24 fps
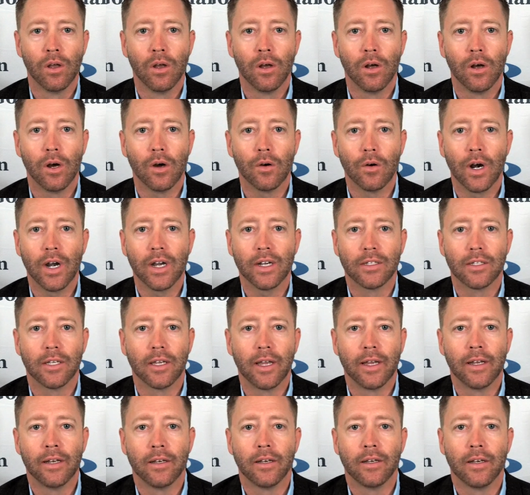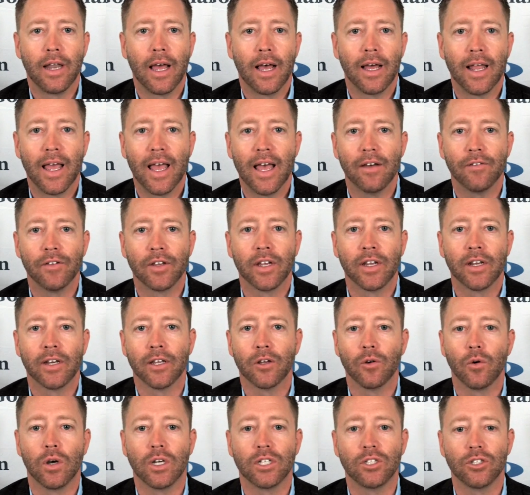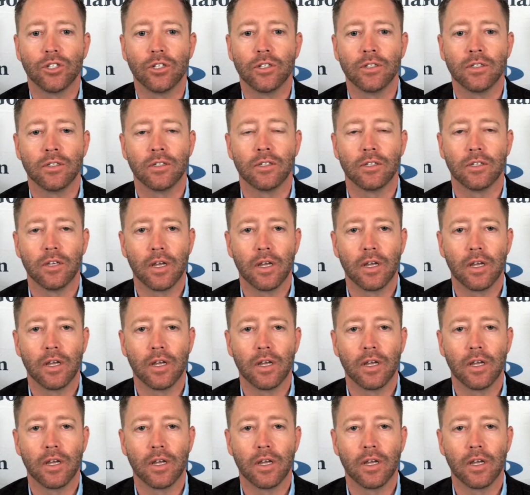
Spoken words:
All right, and not having any questions,